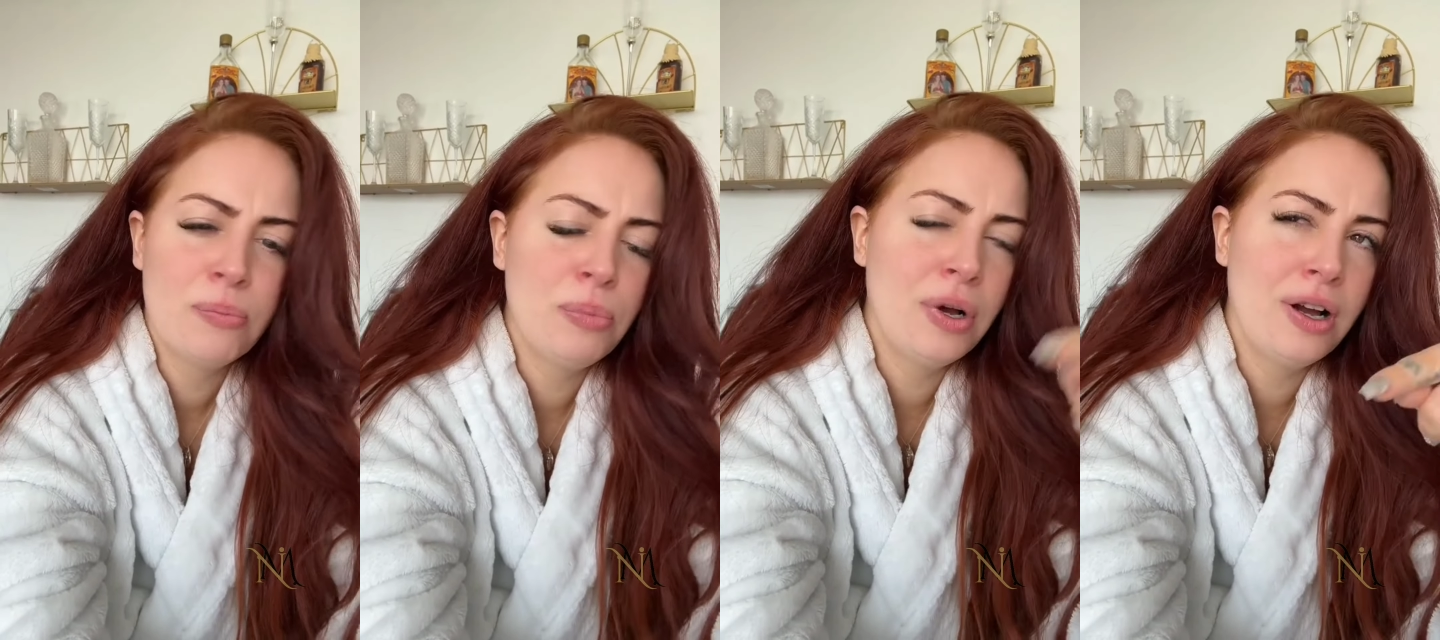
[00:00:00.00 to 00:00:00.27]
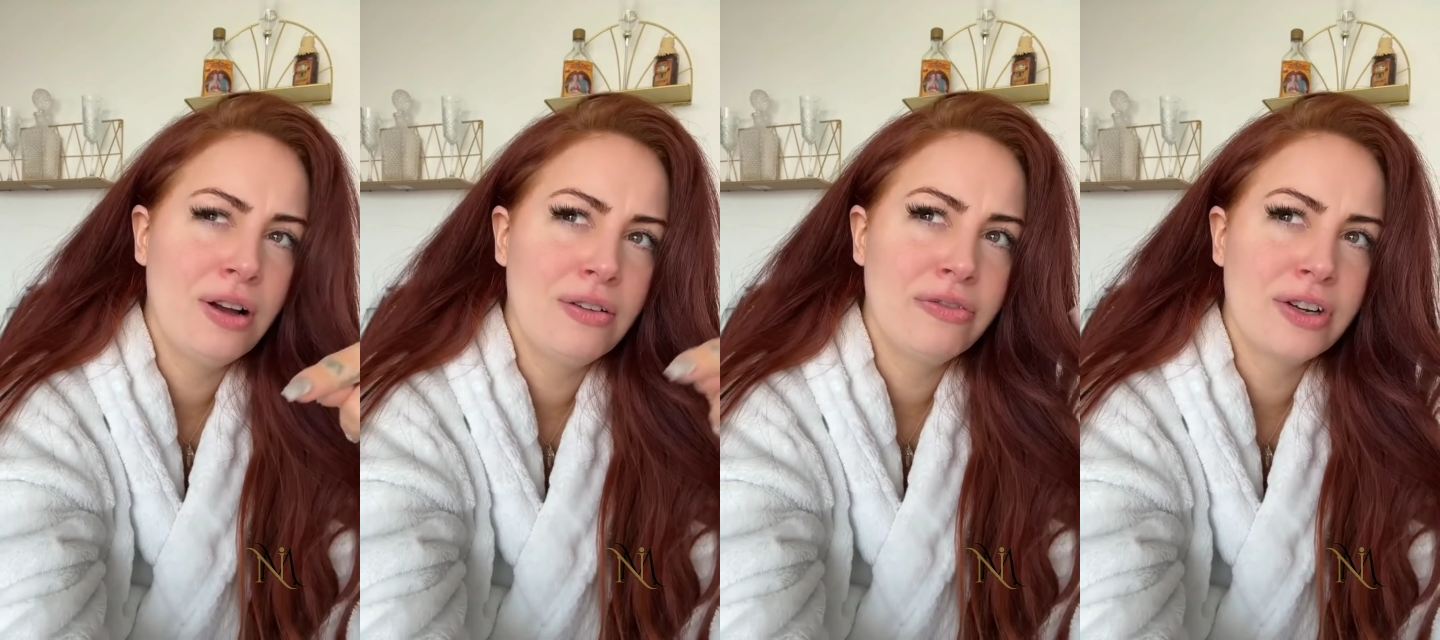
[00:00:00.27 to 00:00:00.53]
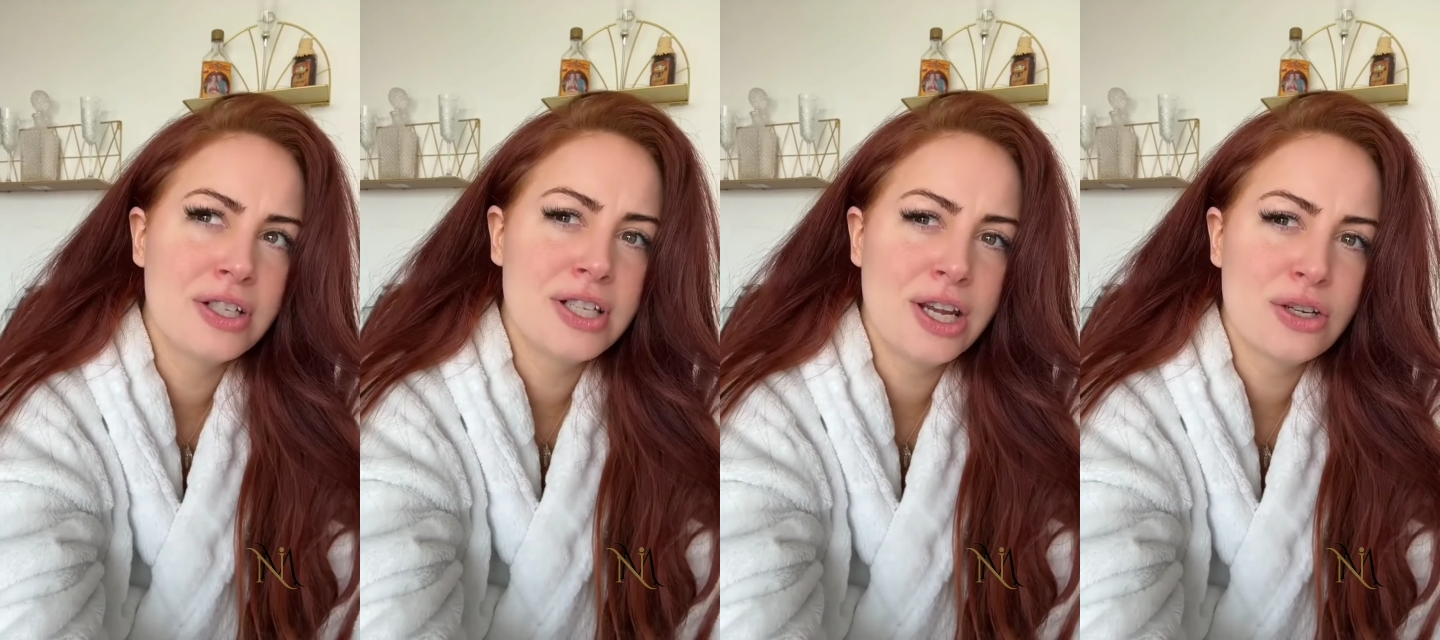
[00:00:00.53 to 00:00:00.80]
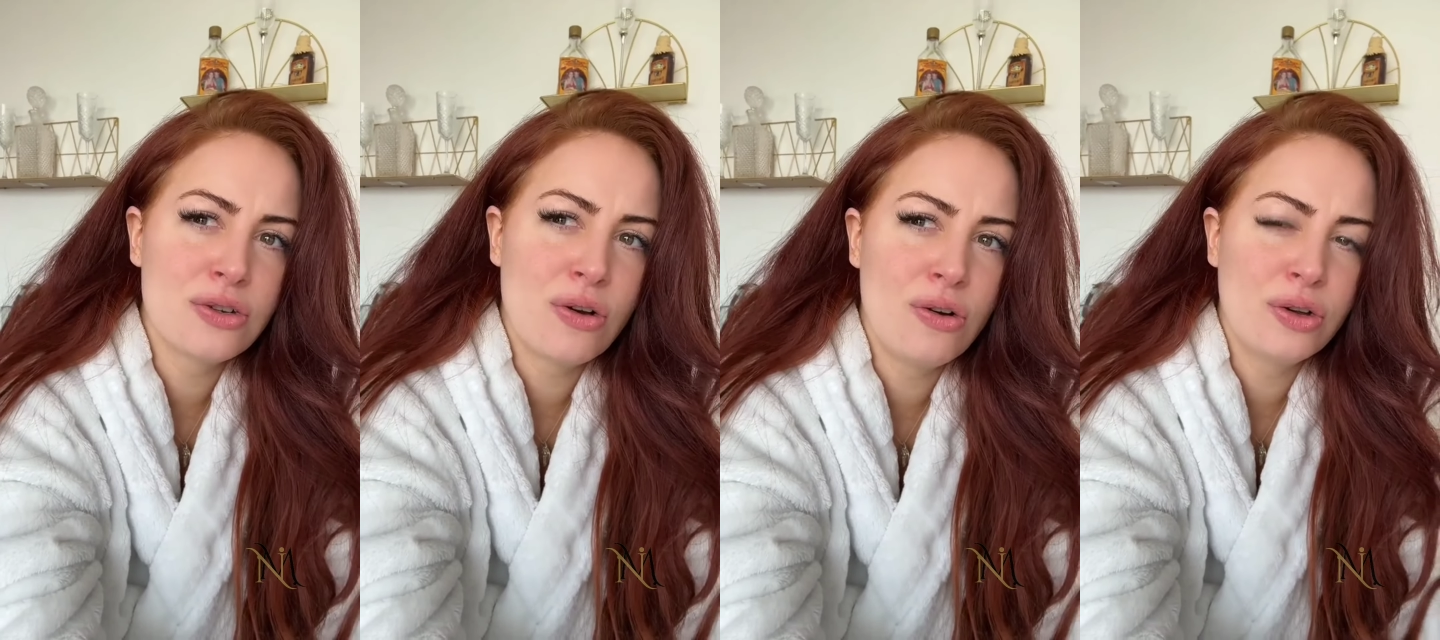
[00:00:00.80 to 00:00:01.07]
But for
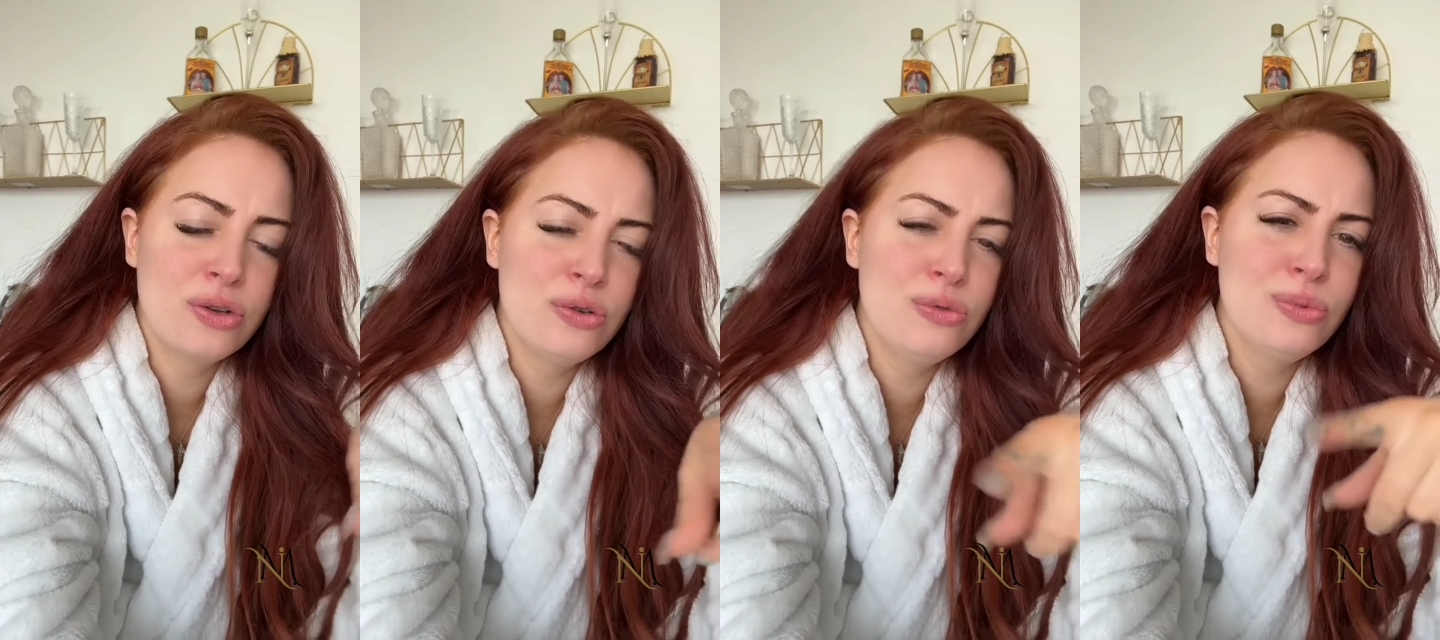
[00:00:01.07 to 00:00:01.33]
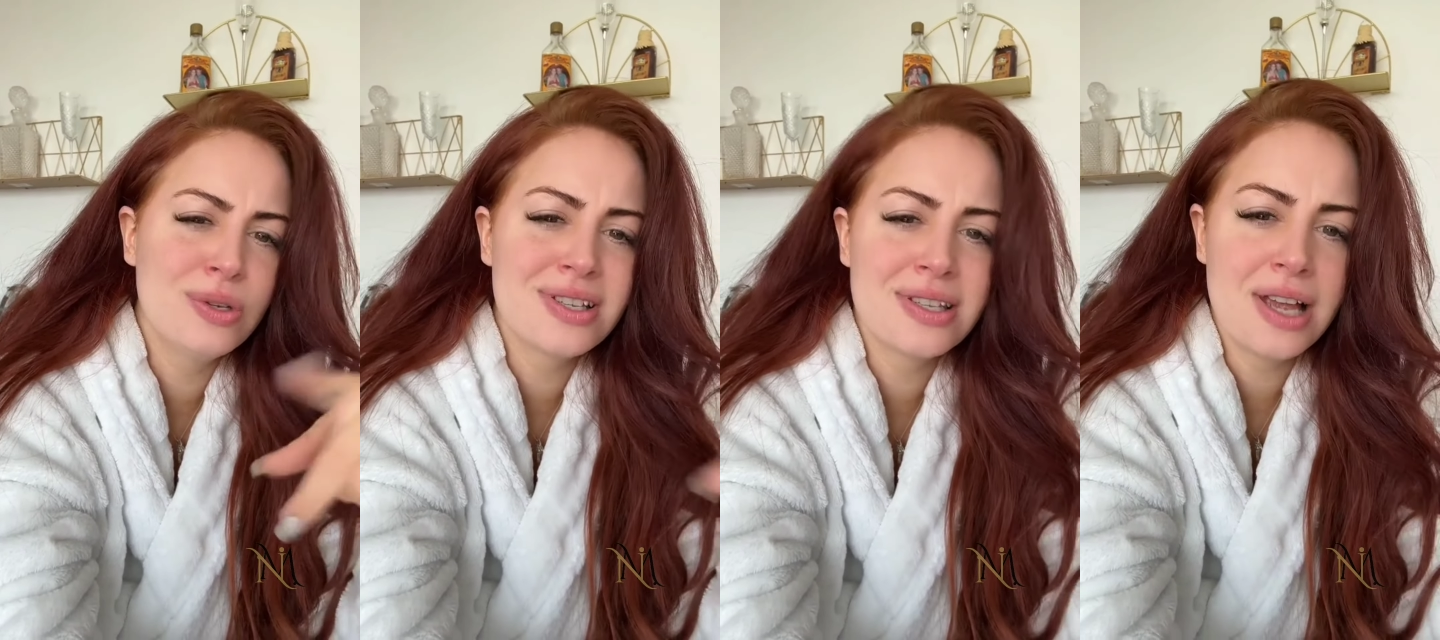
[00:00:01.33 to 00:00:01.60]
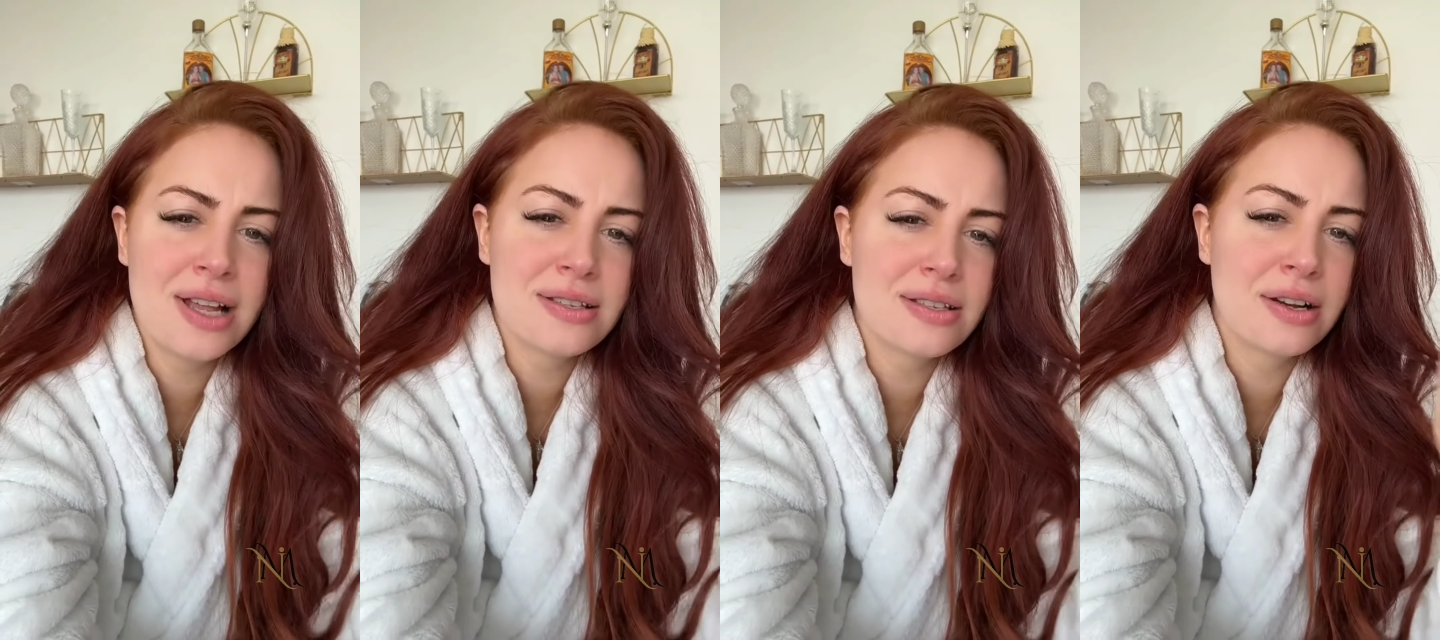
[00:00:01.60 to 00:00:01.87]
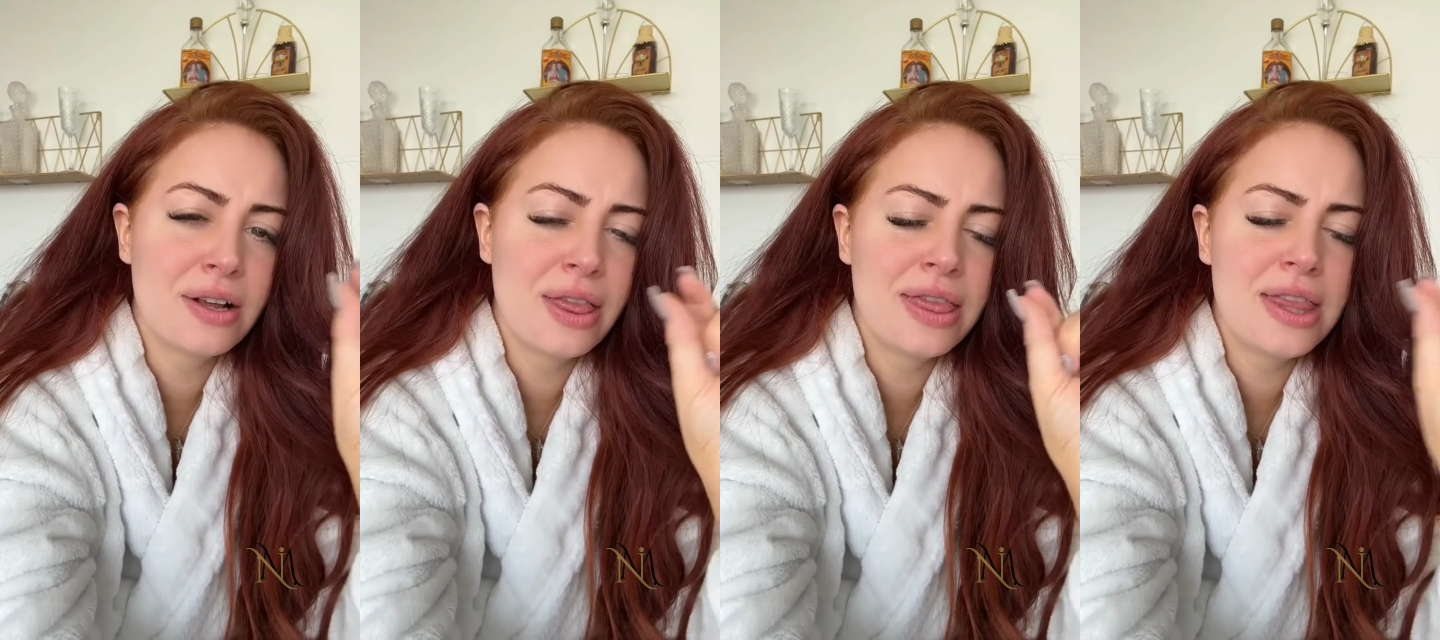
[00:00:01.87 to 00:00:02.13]
TikTok, who will
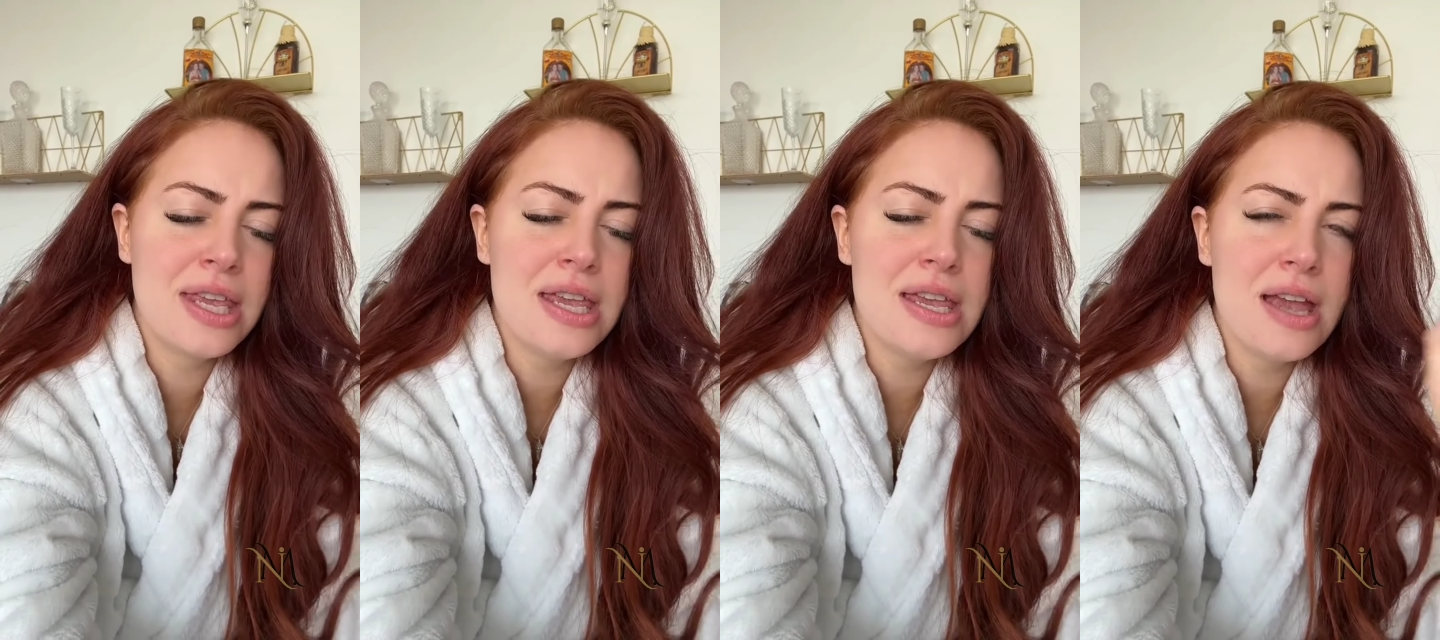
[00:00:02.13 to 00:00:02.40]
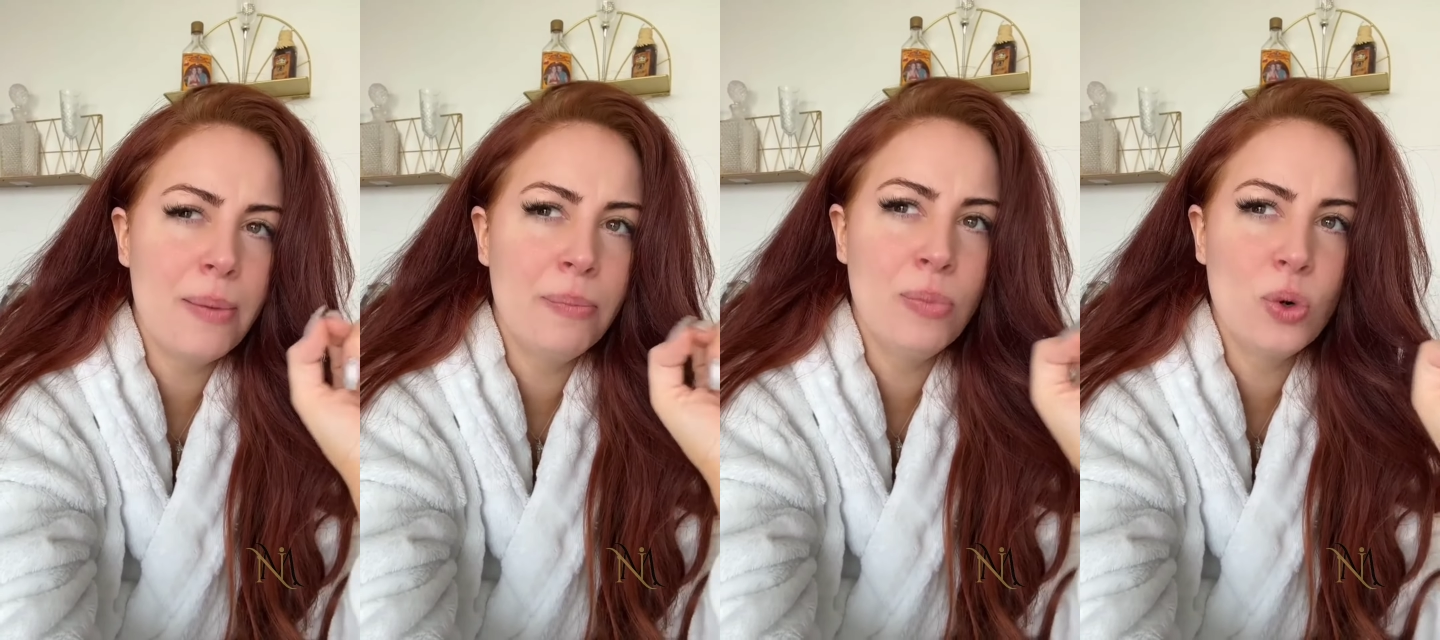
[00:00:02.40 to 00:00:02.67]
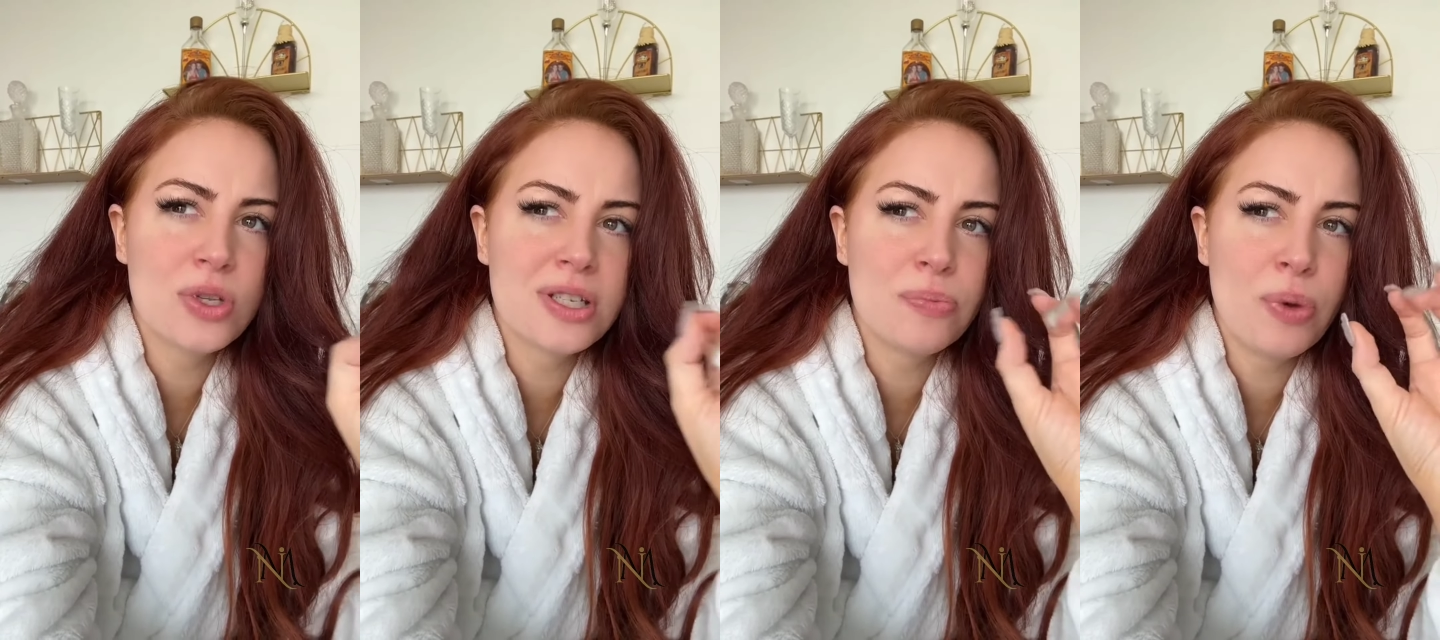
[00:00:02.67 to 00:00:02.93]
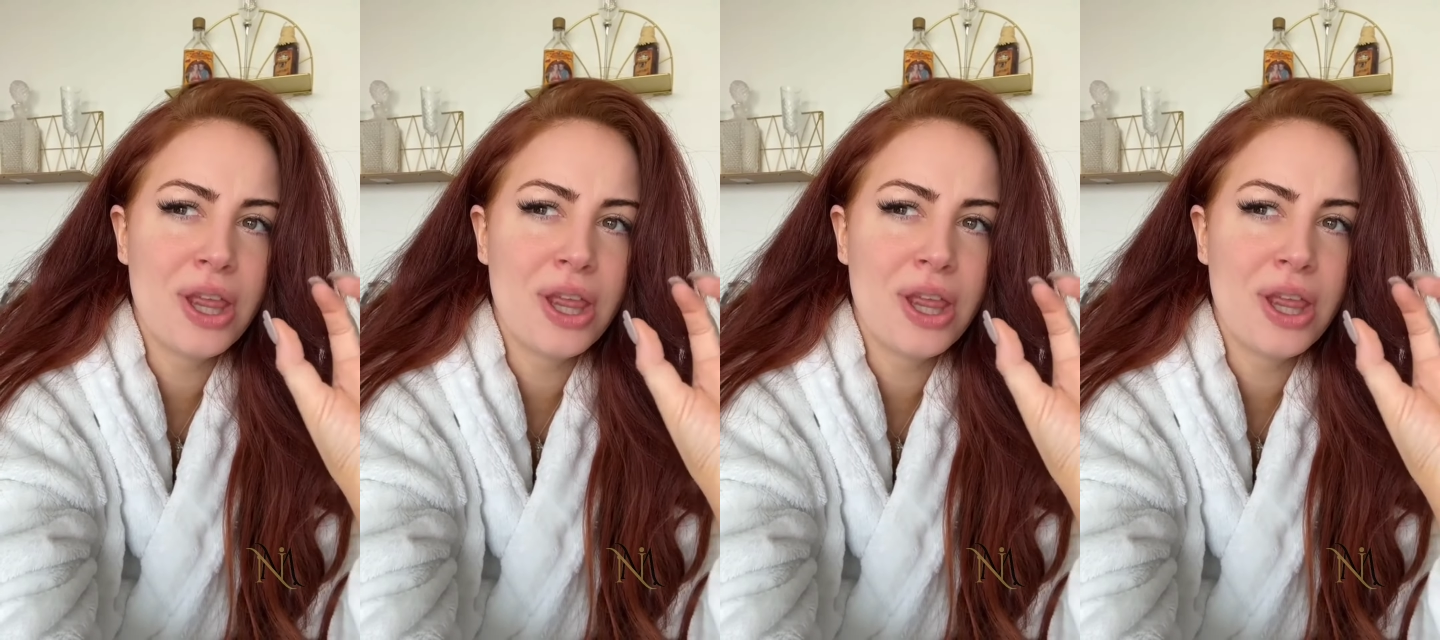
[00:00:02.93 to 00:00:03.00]
censor the most